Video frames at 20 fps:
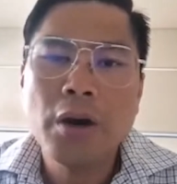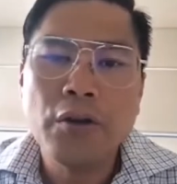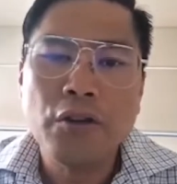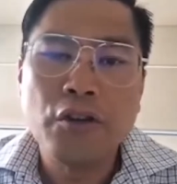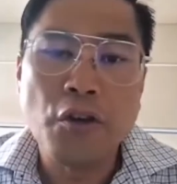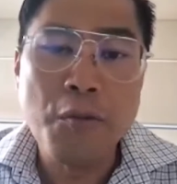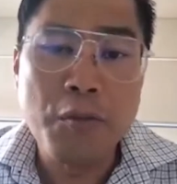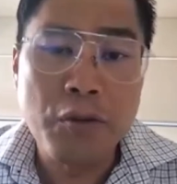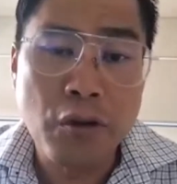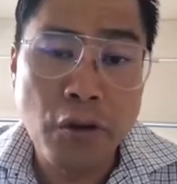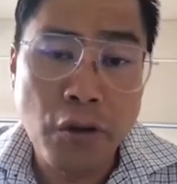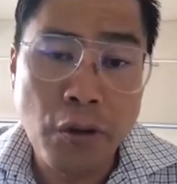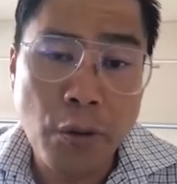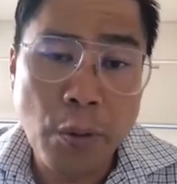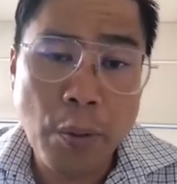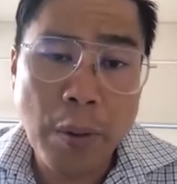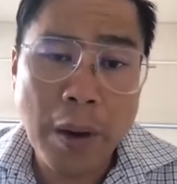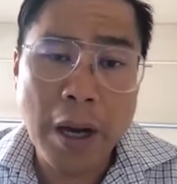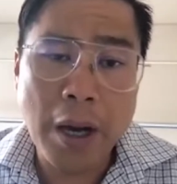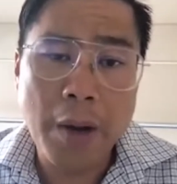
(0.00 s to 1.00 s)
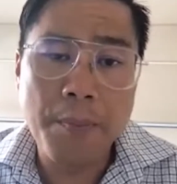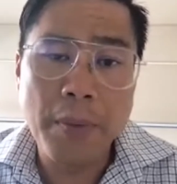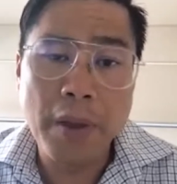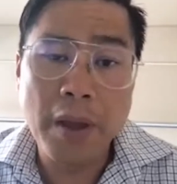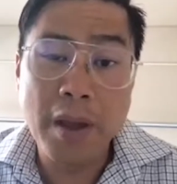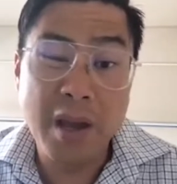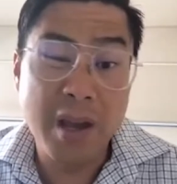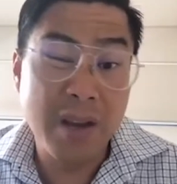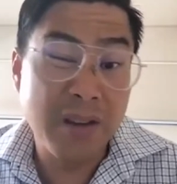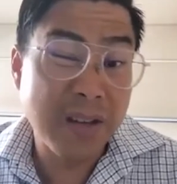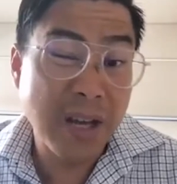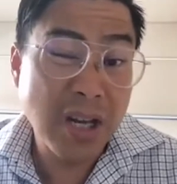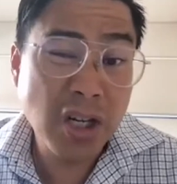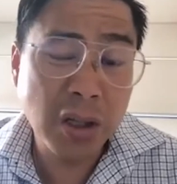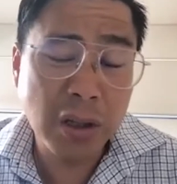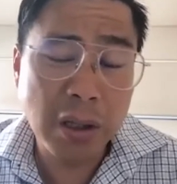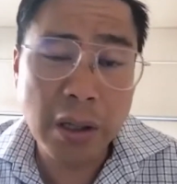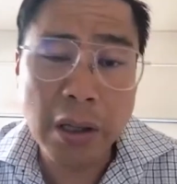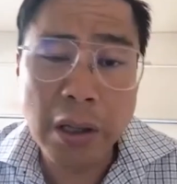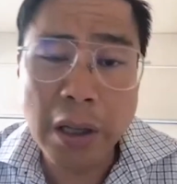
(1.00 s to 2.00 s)
to
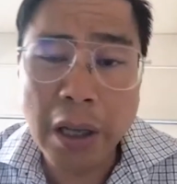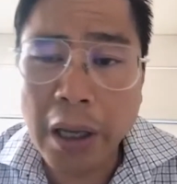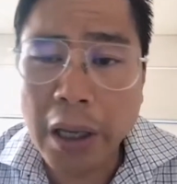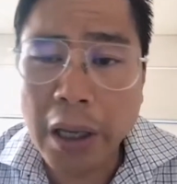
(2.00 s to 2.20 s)
essentially